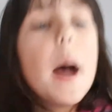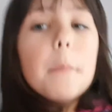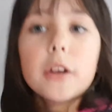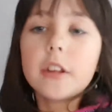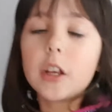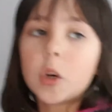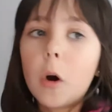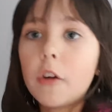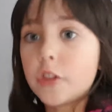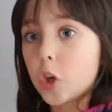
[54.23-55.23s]
Make sure that you
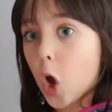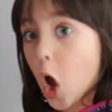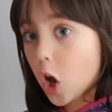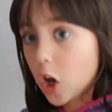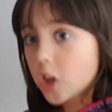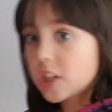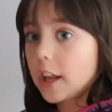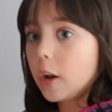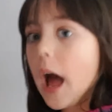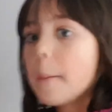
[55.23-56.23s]
go over to her
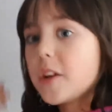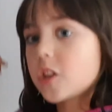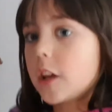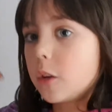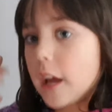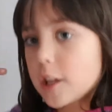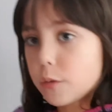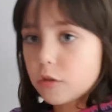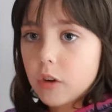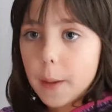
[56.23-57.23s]
channel. Make sure that you like,
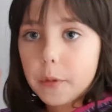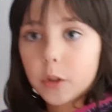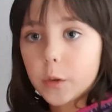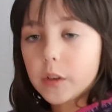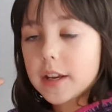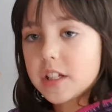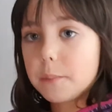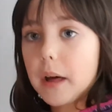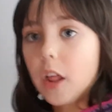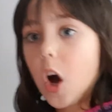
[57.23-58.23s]
subscribe, put the notification
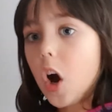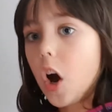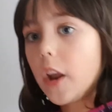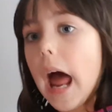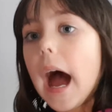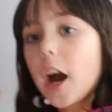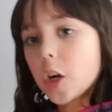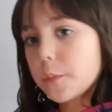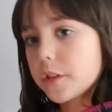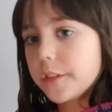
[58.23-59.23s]
bell on, and
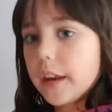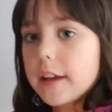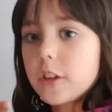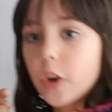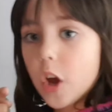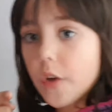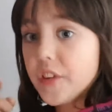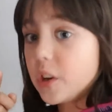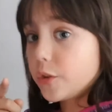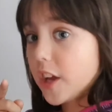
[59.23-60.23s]
comment something nice on her
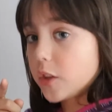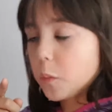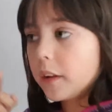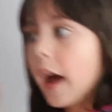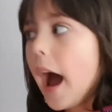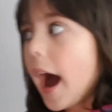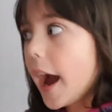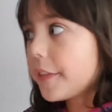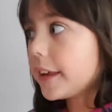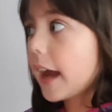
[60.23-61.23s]
videos as well.
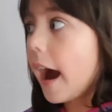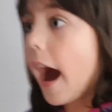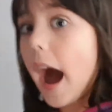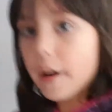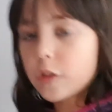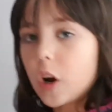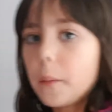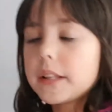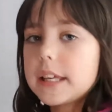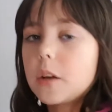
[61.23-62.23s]
I think I've
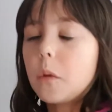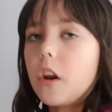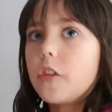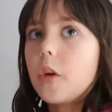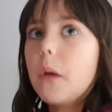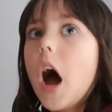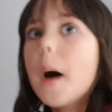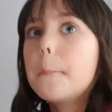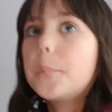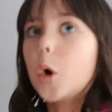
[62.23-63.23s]
commented in one of them,
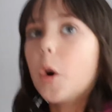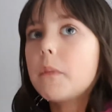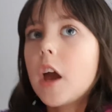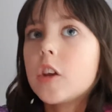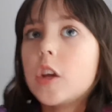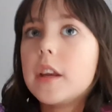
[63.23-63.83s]
but you